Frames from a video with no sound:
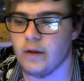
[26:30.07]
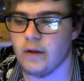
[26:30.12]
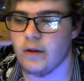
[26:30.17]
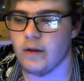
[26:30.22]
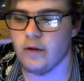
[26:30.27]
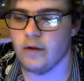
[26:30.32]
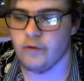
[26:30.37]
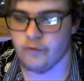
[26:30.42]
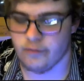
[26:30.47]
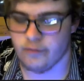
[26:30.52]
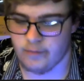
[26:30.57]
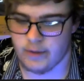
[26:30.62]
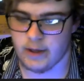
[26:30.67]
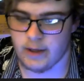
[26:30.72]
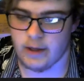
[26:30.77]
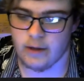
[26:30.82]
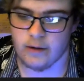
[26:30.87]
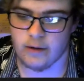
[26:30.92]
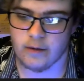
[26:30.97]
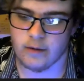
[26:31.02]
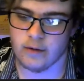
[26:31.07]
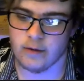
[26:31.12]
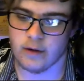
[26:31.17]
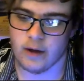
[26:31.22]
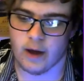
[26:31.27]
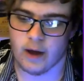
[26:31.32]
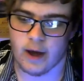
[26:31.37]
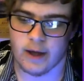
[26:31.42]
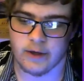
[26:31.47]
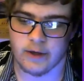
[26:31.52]
for me.
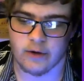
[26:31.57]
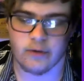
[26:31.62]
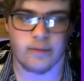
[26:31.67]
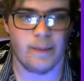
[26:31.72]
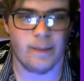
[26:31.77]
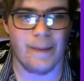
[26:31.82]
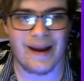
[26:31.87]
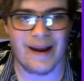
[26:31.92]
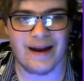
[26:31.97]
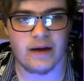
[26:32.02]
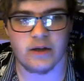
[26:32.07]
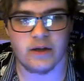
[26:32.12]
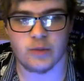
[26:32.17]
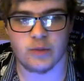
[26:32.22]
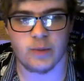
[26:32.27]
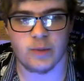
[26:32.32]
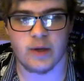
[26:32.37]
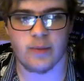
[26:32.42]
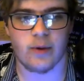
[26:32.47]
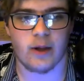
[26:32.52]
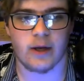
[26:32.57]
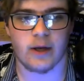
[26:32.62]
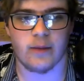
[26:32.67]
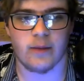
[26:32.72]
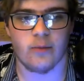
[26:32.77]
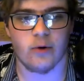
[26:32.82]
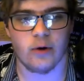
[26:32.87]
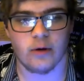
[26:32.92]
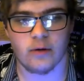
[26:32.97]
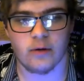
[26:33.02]
I don't manage people
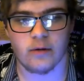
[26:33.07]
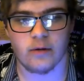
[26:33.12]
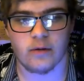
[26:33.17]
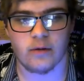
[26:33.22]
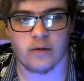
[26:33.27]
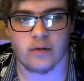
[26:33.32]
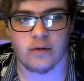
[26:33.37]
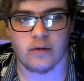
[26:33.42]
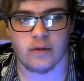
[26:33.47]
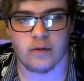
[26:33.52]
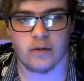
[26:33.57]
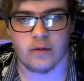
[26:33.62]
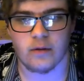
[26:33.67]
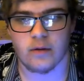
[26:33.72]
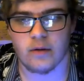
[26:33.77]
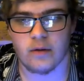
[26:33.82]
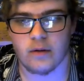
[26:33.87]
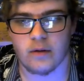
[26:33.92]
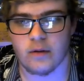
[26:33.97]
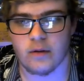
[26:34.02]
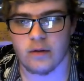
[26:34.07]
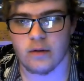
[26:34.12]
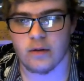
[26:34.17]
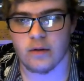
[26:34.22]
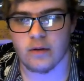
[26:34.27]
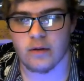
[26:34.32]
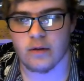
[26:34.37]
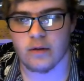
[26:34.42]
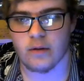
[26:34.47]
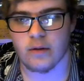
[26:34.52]
anymore.
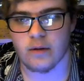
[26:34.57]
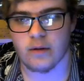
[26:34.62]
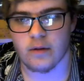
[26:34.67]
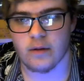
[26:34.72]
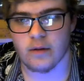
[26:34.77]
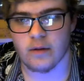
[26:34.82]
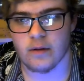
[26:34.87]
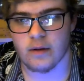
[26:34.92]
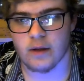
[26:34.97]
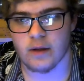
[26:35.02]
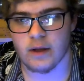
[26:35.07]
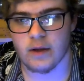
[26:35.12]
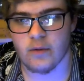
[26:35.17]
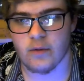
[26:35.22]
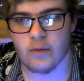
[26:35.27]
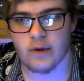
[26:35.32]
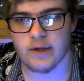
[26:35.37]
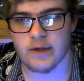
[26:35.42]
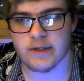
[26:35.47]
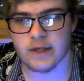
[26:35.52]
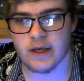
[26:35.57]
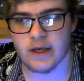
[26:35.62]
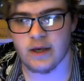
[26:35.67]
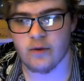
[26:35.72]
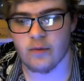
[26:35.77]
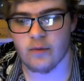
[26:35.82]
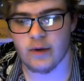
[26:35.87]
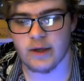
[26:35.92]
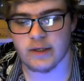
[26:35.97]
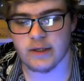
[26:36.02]
Heck yeah. It was a
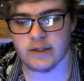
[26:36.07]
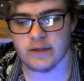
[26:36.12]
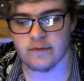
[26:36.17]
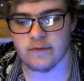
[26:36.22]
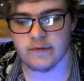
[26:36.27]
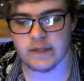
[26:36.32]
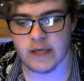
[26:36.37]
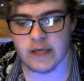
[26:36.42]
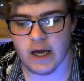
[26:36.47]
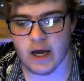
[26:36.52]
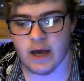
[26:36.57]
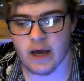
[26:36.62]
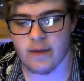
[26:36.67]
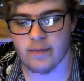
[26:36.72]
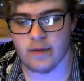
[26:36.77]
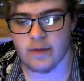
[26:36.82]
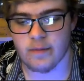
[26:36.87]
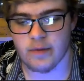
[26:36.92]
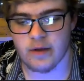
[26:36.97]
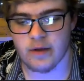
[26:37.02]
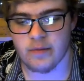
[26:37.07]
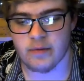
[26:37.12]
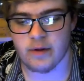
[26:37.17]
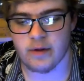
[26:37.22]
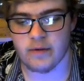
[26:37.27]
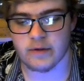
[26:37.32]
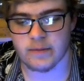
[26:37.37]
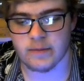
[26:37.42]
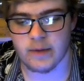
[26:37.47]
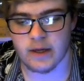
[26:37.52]
waste of time. The people I
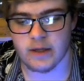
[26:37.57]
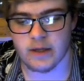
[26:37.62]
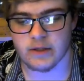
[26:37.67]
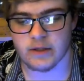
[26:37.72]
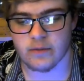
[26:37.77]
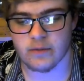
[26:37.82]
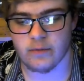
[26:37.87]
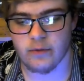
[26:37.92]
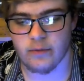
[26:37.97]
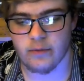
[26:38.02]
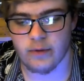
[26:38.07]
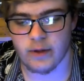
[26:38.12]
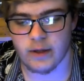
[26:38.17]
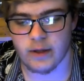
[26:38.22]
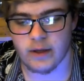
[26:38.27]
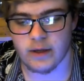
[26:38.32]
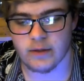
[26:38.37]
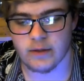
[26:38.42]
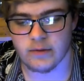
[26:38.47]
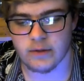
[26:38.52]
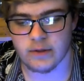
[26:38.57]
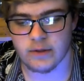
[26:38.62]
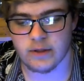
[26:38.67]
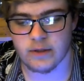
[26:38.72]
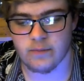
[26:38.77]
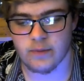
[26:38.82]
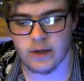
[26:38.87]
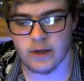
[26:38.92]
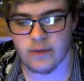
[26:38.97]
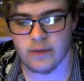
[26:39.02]
was managing were really
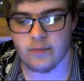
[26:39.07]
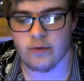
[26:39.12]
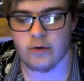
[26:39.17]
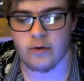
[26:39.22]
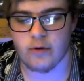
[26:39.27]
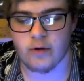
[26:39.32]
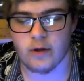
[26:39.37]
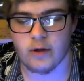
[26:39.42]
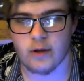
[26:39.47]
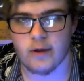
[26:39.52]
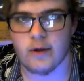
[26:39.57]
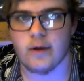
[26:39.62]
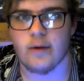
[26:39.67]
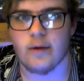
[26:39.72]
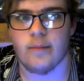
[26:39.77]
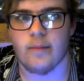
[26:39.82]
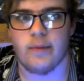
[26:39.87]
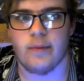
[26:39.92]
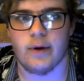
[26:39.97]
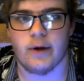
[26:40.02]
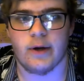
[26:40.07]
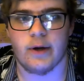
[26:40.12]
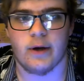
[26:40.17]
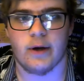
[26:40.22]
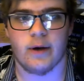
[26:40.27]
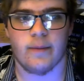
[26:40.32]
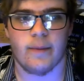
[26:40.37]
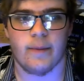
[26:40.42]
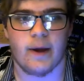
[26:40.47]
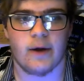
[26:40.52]
interesting people, but
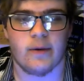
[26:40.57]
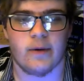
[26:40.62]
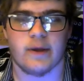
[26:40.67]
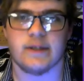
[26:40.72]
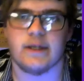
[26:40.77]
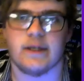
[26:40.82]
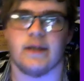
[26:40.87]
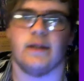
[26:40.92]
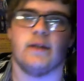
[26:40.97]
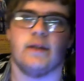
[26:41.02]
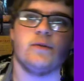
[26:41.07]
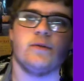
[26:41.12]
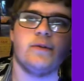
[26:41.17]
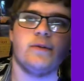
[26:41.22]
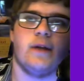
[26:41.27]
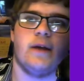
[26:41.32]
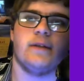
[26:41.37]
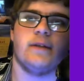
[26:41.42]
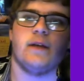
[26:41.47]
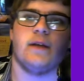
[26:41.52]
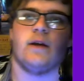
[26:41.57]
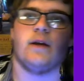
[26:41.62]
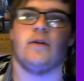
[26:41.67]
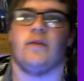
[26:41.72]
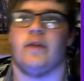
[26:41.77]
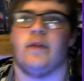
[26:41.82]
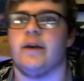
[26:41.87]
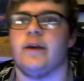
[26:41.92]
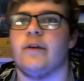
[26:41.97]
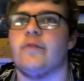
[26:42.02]
um, how do I say this without sounding
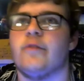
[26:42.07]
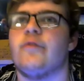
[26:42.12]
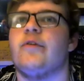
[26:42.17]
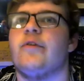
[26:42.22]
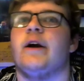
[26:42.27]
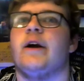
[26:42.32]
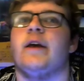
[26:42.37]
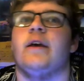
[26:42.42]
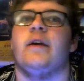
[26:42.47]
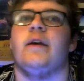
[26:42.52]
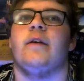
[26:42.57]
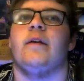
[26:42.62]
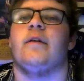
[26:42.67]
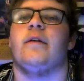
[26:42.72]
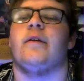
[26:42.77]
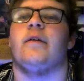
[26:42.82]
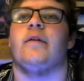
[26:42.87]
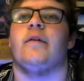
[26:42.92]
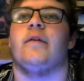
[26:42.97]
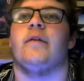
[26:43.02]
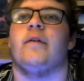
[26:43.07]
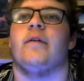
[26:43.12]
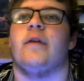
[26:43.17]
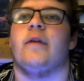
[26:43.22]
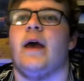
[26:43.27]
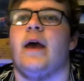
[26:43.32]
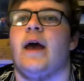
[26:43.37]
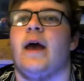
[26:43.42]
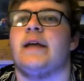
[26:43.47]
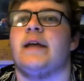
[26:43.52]
like a fucking
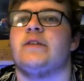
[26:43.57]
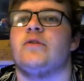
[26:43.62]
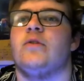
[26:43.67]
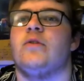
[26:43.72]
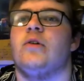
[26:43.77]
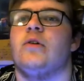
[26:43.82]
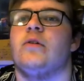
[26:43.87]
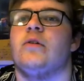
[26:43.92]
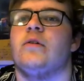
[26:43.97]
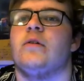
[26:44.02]
asshole?